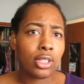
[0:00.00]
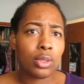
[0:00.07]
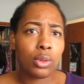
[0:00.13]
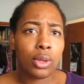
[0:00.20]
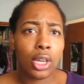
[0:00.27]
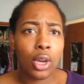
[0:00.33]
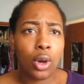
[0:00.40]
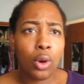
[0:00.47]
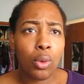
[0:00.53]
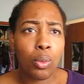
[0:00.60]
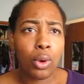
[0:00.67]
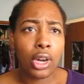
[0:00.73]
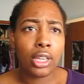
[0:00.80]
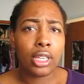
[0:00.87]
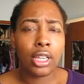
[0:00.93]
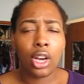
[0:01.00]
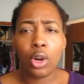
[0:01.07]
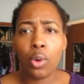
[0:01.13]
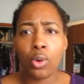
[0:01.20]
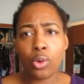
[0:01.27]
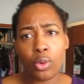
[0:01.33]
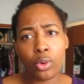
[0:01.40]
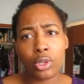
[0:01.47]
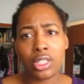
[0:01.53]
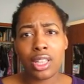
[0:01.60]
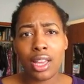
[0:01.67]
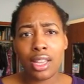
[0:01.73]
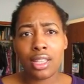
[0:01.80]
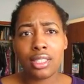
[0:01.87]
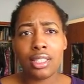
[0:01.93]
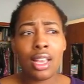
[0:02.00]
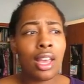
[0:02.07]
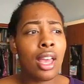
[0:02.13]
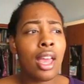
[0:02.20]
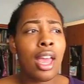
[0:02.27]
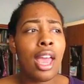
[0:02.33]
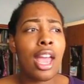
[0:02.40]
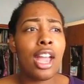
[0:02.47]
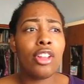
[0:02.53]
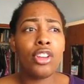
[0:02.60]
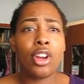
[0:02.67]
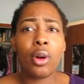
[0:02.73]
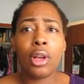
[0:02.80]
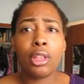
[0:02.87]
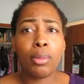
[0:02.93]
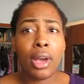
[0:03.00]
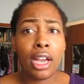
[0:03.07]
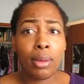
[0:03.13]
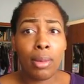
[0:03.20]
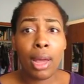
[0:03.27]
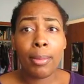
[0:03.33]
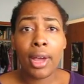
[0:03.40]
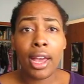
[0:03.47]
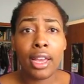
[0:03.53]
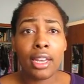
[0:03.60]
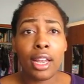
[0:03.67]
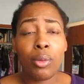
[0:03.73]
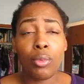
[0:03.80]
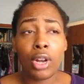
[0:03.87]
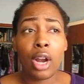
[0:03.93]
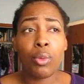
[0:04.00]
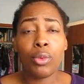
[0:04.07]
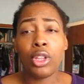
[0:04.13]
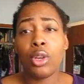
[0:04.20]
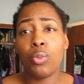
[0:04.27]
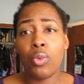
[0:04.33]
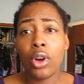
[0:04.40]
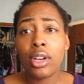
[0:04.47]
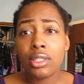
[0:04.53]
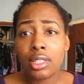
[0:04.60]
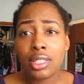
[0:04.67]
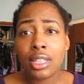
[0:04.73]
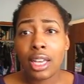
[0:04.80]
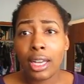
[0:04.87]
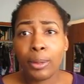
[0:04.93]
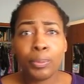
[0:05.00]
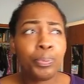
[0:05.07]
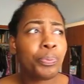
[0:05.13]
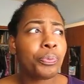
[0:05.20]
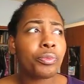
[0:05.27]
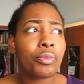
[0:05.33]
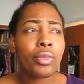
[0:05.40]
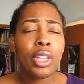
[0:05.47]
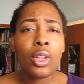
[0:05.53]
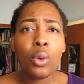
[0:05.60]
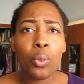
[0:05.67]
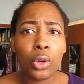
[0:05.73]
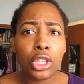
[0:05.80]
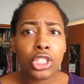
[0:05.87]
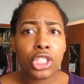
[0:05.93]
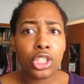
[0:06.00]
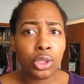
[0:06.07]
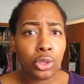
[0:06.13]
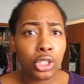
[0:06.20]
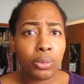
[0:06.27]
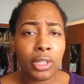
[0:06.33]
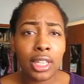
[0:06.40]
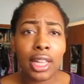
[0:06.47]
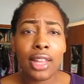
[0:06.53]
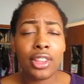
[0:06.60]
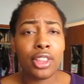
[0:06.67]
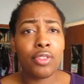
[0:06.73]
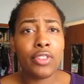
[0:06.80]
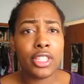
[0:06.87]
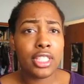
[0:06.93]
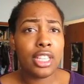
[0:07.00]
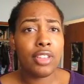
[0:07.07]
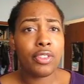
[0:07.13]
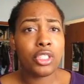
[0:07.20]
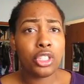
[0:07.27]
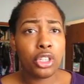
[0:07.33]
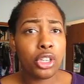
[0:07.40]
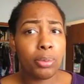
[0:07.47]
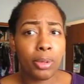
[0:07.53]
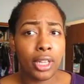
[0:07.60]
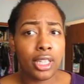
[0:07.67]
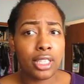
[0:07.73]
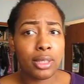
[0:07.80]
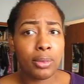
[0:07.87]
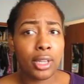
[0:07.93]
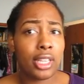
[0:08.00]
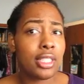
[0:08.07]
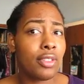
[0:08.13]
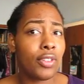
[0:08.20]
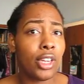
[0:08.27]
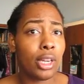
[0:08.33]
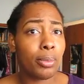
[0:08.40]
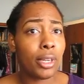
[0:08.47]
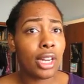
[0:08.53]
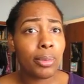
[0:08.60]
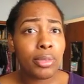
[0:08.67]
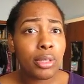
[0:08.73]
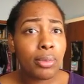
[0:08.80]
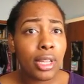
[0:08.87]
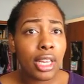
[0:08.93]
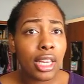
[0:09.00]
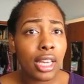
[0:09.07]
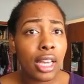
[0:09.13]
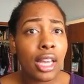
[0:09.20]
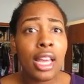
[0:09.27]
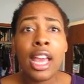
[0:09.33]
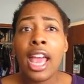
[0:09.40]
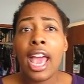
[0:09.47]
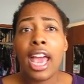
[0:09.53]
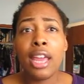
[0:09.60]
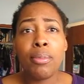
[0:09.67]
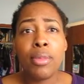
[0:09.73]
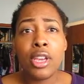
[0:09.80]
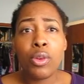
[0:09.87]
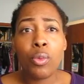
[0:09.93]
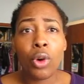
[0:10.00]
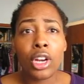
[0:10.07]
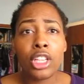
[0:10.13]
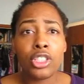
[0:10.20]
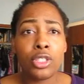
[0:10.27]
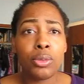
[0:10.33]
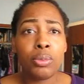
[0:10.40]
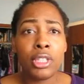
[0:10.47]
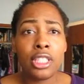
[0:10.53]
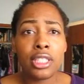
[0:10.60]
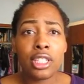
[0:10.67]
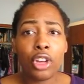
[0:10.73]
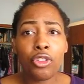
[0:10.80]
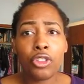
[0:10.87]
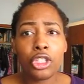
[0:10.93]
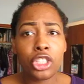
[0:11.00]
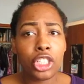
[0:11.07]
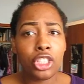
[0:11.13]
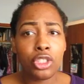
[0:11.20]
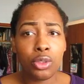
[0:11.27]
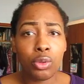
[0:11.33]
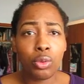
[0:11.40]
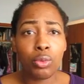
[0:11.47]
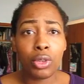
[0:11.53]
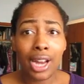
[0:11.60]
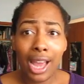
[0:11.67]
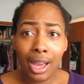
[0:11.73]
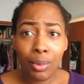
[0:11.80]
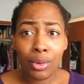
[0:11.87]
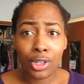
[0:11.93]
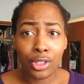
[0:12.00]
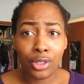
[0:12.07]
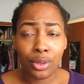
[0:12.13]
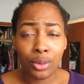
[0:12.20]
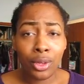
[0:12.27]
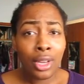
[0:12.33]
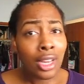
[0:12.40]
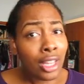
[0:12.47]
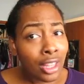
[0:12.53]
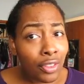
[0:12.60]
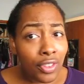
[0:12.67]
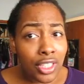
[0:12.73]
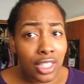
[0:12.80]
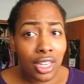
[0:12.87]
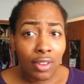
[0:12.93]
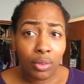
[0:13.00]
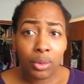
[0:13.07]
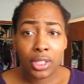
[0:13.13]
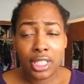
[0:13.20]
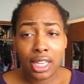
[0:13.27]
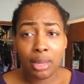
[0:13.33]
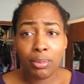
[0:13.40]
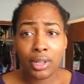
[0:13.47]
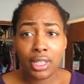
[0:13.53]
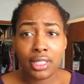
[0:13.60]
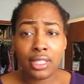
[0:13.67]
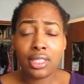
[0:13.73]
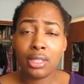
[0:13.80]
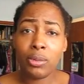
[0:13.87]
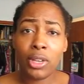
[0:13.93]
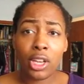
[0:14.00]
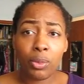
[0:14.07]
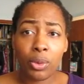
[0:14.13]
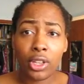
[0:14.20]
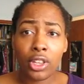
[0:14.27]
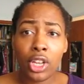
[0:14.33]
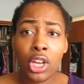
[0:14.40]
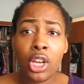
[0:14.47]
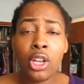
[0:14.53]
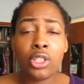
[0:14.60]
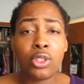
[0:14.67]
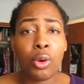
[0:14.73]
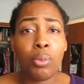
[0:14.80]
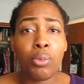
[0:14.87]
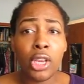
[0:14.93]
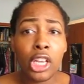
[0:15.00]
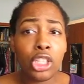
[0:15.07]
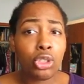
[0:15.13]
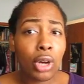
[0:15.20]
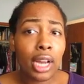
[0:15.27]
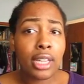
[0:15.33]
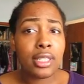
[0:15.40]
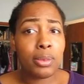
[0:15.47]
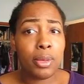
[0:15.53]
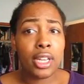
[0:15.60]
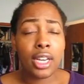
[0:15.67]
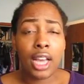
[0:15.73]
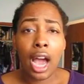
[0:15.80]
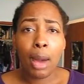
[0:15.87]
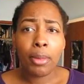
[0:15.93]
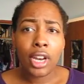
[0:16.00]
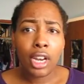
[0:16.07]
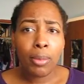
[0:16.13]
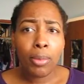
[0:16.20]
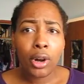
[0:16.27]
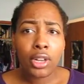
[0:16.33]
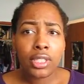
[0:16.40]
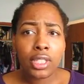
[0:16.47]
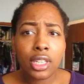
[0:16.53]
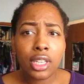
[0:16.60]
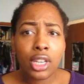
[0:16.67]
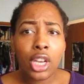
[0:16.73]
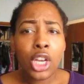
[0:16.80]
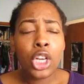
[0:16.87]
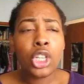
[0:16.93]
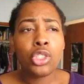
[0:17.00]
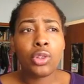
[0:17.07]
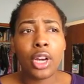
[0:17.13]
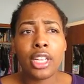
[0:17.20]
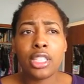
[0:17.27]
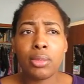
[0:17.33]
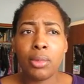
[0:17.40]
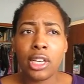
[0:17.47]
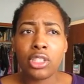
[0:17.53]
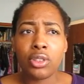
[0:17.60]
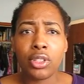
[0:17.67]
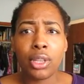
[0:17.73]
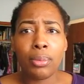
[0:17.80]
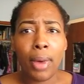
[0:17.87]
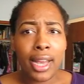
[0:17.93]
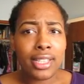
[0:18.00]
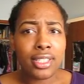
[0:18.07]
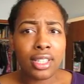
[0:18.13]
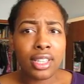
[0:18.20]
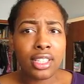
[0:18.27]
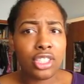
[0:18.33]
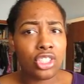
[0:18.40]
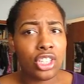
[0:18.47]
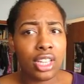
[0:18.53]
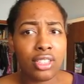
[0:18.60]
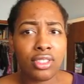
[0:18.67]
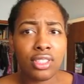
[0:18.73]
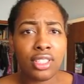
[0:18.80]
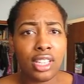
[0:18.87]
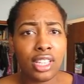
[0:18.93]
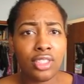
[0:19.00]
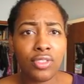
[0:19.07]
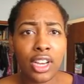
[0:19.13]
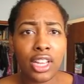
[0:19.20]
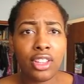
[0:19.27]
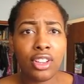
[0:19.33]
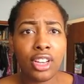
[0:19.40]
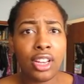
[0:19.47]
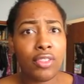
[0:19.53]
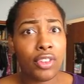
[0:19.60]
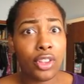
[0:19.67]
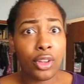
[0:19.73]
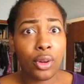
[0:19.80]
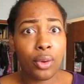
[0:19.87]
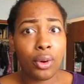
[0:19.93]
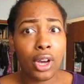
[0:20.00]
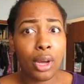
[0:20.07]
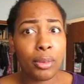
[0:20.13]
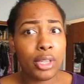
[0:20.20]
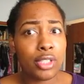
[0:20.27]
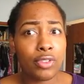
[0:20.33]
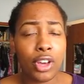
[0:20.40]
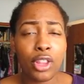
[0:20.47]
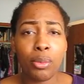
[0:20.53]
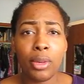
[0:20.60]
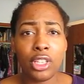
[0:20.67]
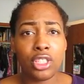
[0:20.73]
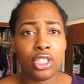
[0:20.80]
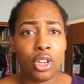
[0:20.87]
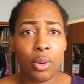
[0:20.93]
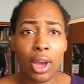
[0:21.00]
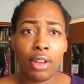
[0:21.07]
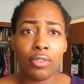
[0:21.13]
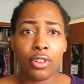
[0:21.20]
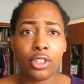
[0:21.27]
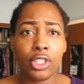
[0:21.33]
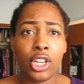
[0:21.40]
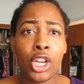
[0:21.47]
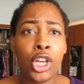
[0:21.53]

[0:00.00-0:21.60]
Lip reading: doing what a court order says. And in the back of my mind, and what I really wanted to say was, you should be glad that the visit even took place, because if it had been up to me and me wanting to be selfish and do what I want to do, the visit never would have taken place to begin with. So me trying to be an accommodating person, trying to make sure that my son gets a chance to see his father, even though his father makes no effort